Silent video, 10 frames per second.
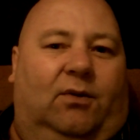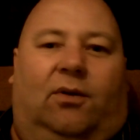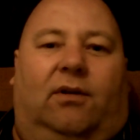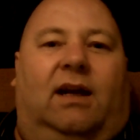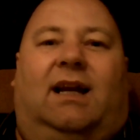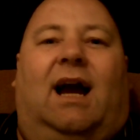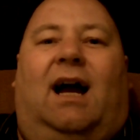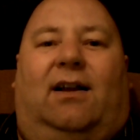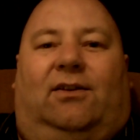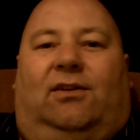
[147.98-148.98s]
Well, it
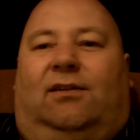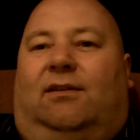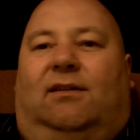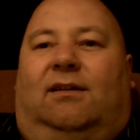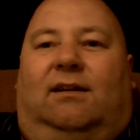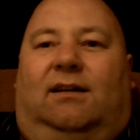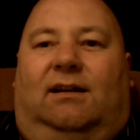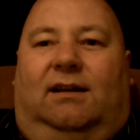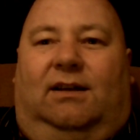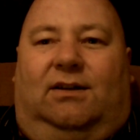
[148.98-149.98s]
can't.
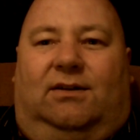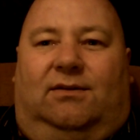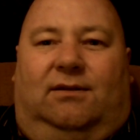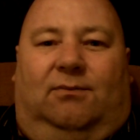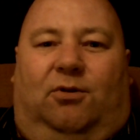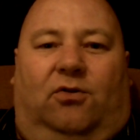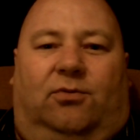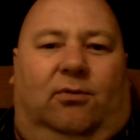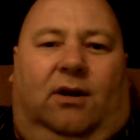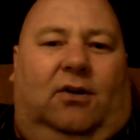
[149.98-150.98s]
It's
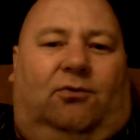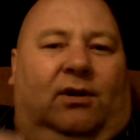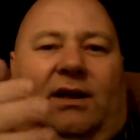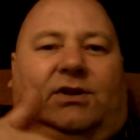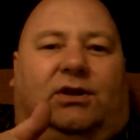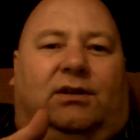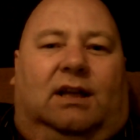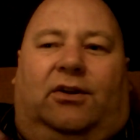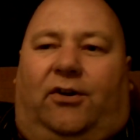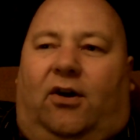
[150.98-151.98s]
impossible. Like religion
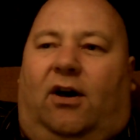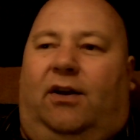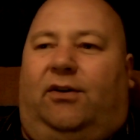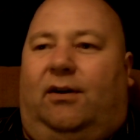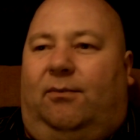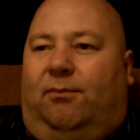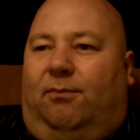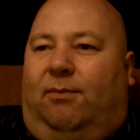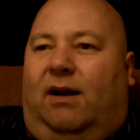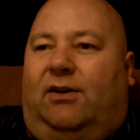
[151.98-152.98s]
and science are
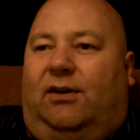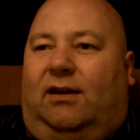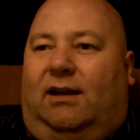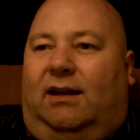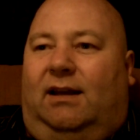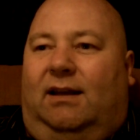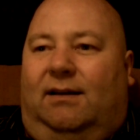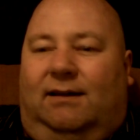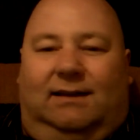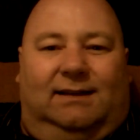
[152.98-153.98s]
basically,
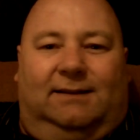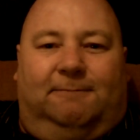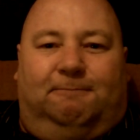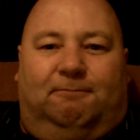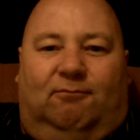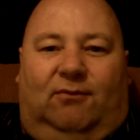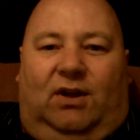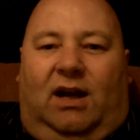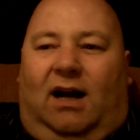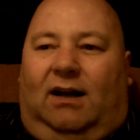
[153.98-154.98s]
you
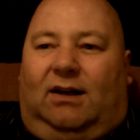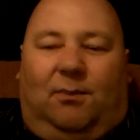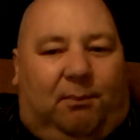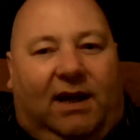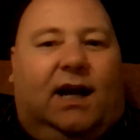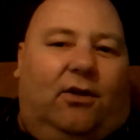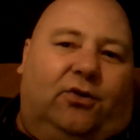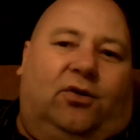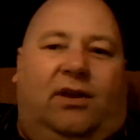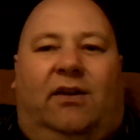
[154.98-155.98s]
can't compare the
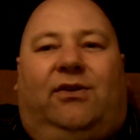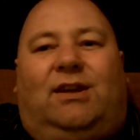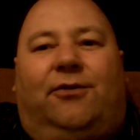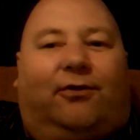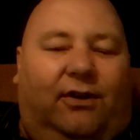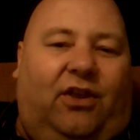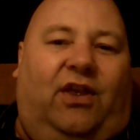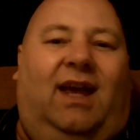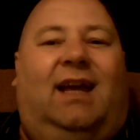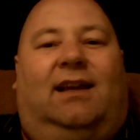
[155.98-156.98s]
two, they're different
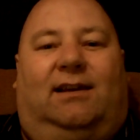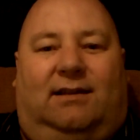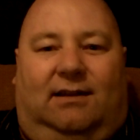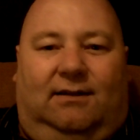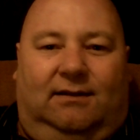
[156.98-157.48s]
things.